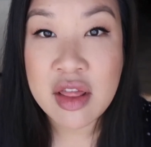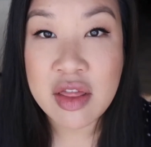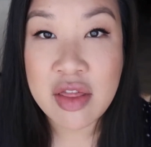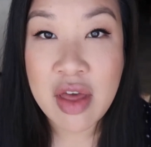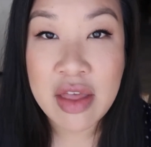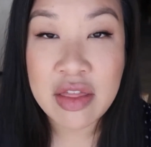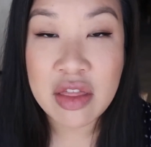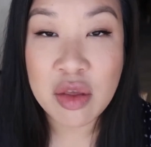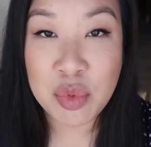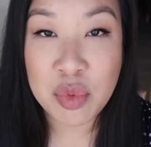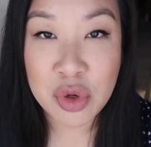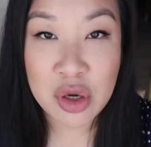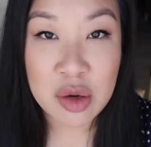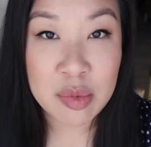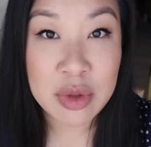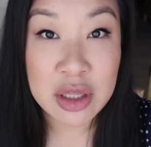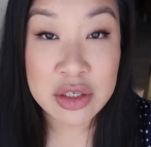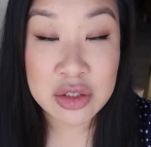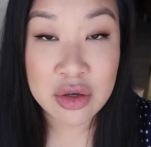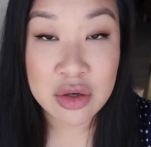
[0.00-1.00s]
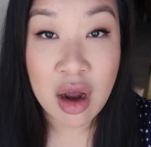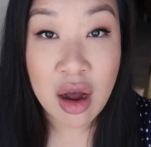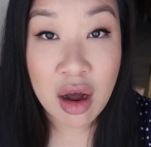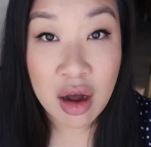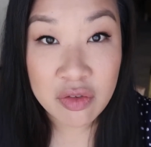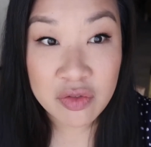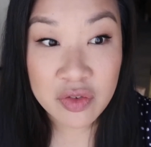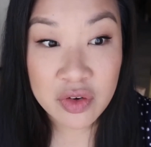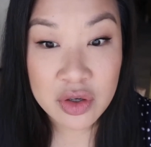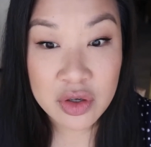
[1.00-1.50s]
than the beauty blender
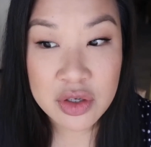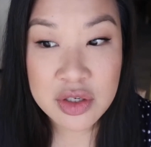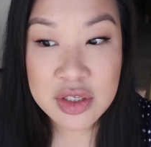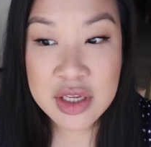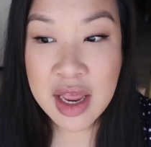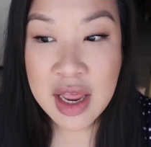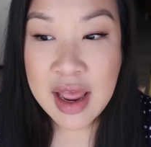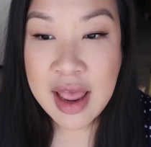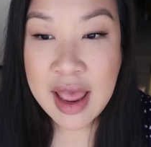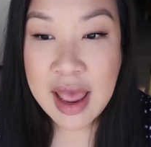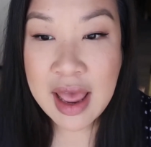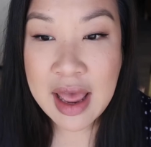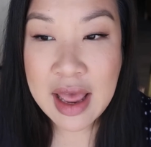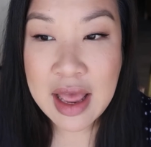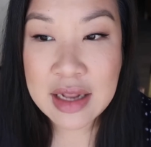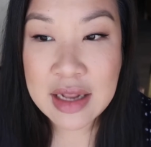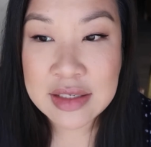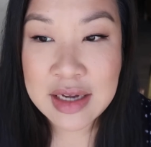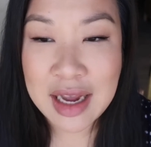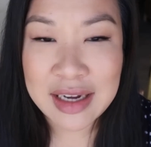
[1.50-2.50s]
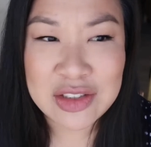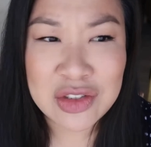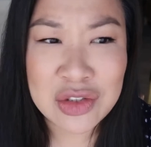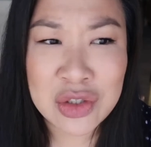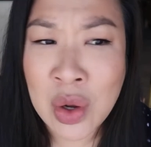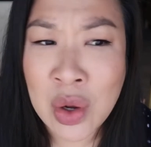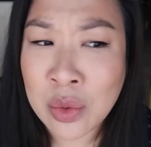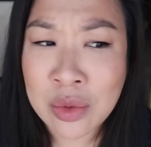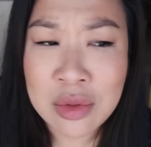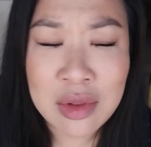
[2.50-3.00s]
offers, and I
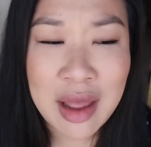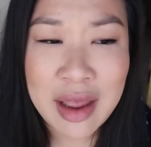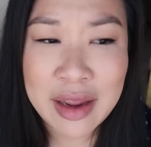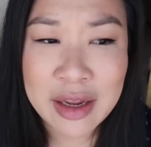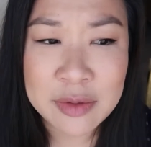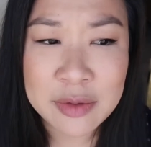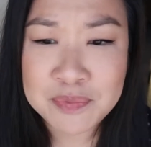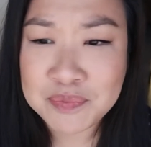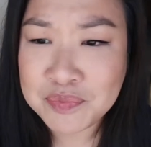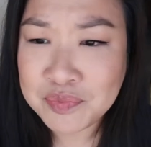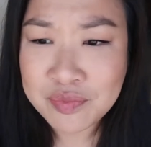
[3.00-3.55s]
don't like